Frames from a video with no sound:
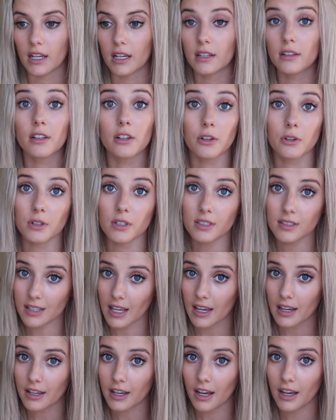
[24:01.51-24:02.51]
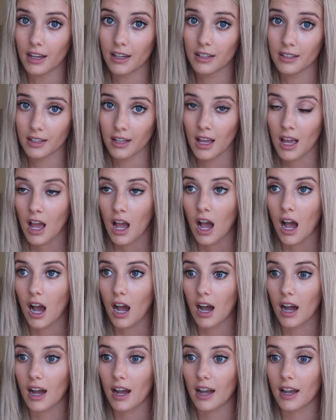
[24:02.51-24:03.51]
it. Laguna Seca.
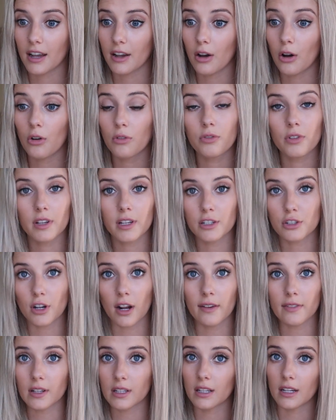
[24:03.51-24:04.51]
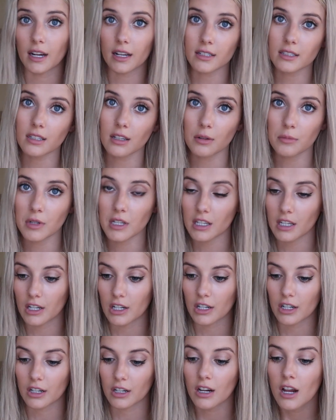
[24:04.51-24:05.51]
I hopefully can drive it in the next coming
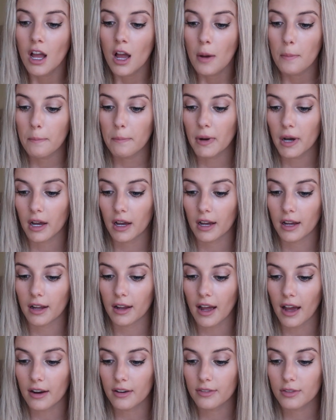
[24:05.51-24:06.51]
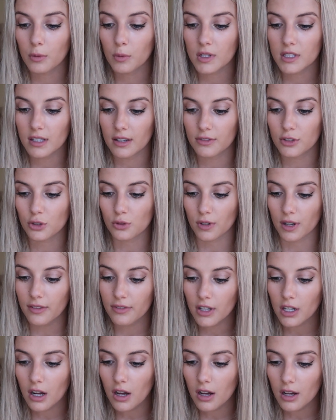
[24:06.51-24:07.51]
year, but out of the ones I've
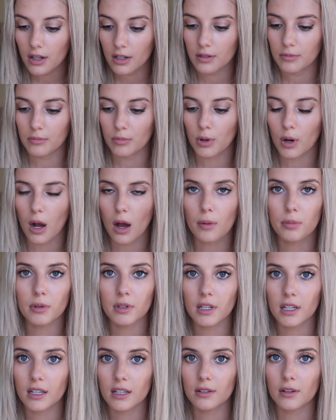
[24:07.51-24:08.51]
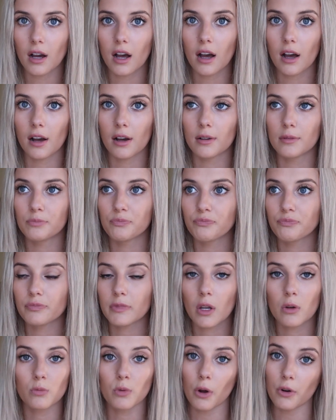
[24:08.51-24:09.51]
driven on, probably
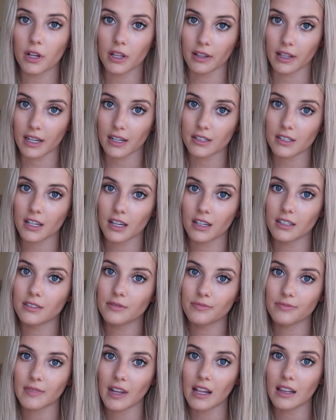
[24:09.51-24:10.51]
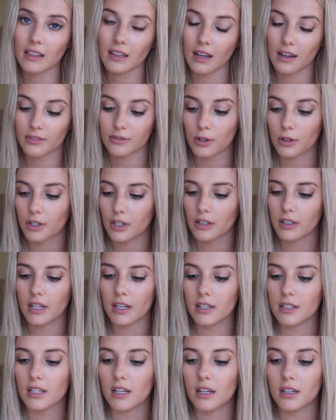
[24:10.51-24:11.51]
Road Atlanta. I love Road
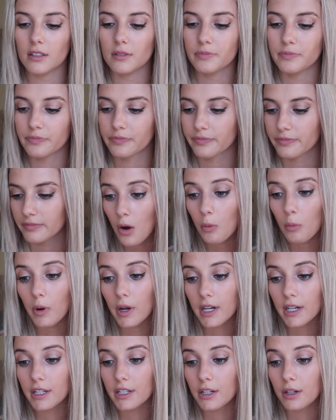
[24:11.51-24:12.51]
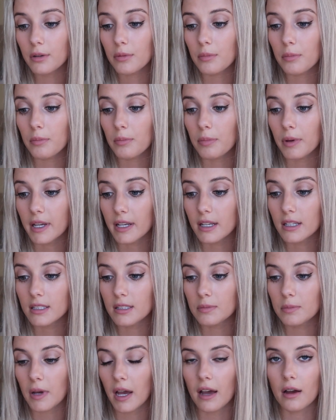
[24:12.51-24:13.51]
Atlanta. What's your
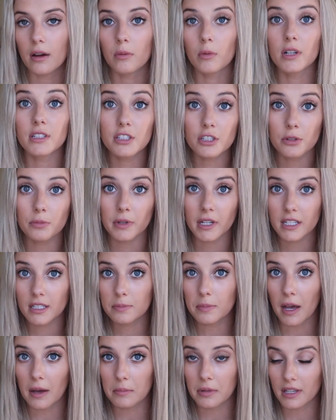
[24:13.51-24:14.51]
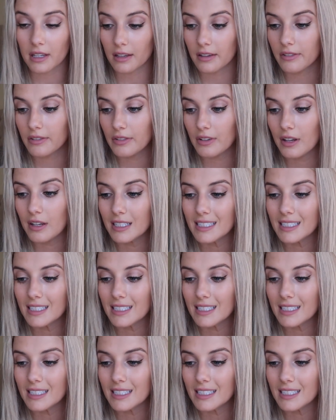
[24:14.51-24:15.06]
biggest pet peeve?